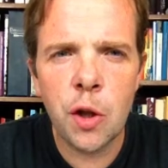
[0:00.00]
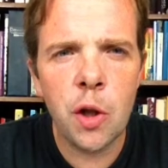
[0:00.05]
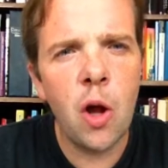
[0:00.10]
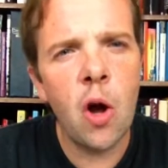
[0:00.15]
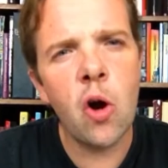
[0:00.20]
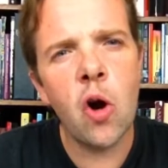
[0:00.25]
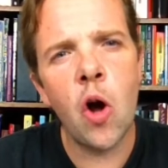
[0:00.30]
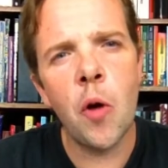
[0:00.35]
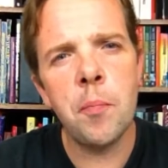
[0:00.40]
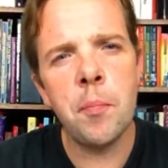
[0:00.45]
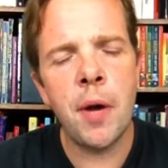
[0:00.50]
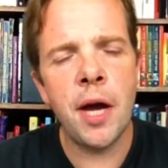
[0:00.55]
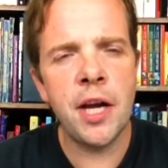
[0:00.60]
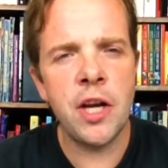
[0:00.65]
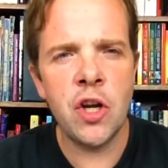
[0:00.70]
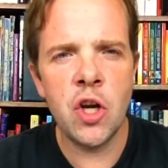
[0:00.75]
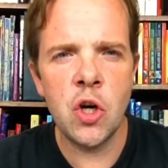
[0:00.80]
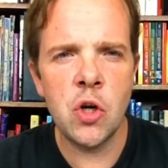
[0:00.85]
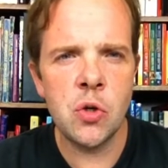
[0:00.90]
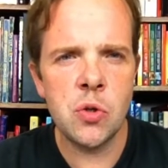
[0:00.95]
clog up
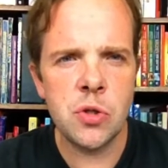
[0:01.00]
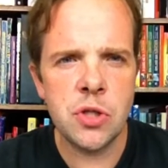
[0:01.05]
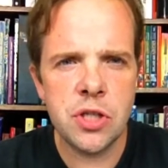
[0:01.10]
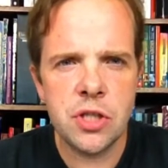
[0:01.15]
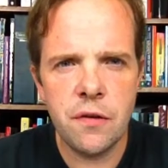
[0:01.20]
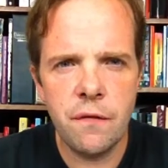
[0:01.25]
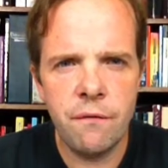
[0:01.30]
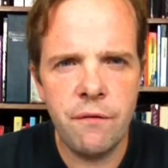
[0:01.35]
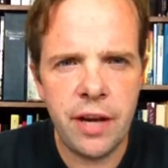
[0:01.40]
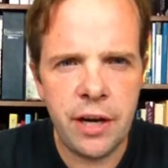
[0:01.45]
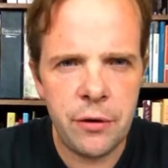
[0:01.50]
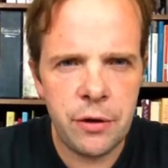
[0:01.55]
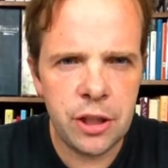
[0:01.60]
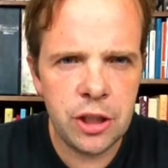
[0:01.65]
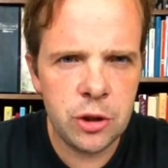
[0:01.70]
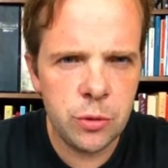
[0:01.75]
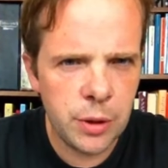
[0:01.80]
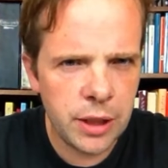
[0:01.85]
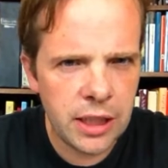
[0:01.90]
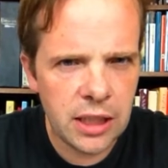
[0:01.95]
my nose
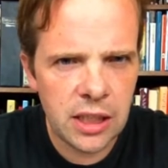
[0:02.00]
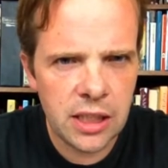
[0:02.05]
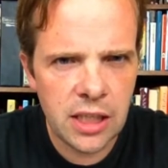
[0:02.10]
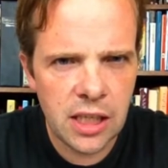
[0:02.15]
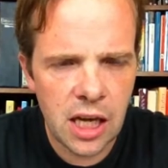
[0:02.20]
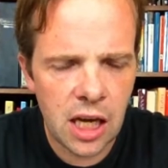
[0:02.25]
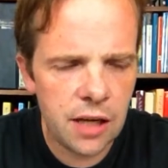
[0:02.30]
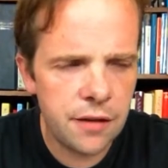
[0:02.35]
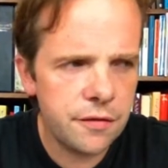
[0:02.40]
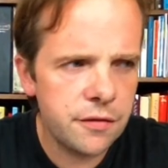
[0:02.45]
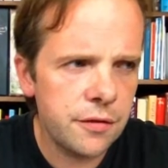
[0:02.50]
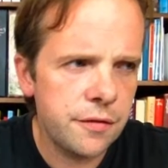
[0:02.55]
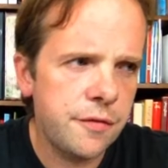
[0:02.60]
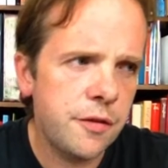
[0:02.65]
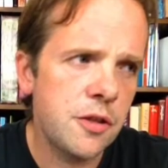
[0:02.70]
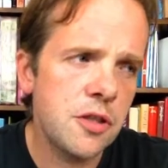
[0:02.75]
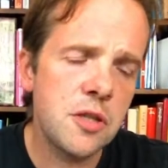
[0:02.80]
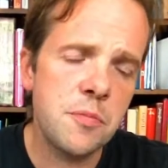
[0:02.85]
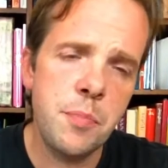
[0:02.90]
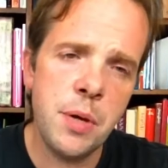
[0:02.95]
very quickly after
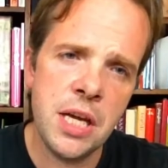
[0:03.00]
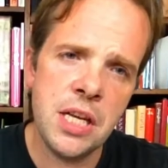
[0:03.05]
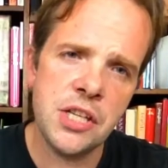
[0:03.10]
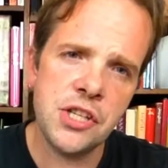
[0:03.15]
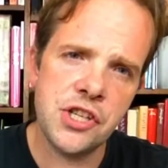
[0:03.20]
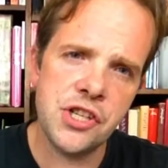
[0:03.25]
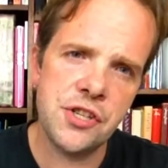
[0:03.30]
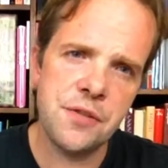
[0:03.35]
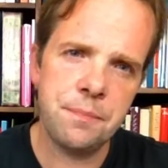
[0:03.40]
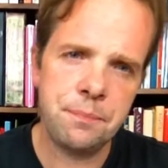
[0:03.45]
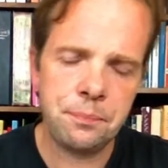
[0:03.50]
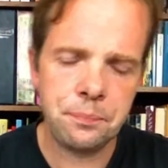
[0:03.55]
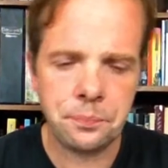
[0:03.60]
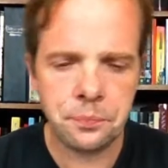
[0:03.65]
first pinch.